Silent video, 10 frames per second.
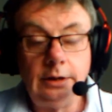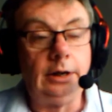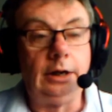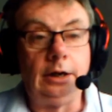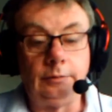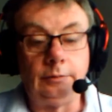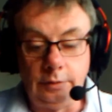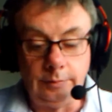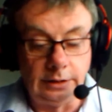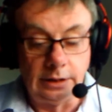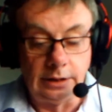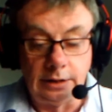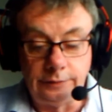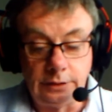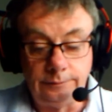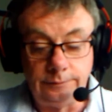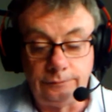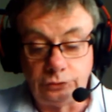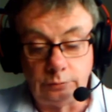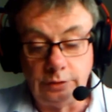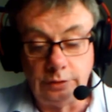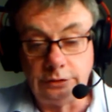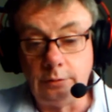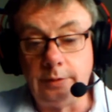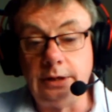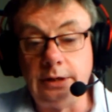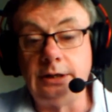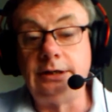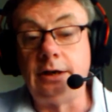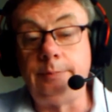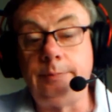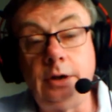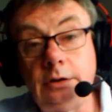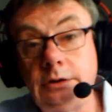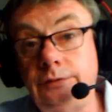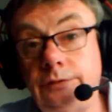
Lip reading: We might have, for some reason, we might need a date of birth.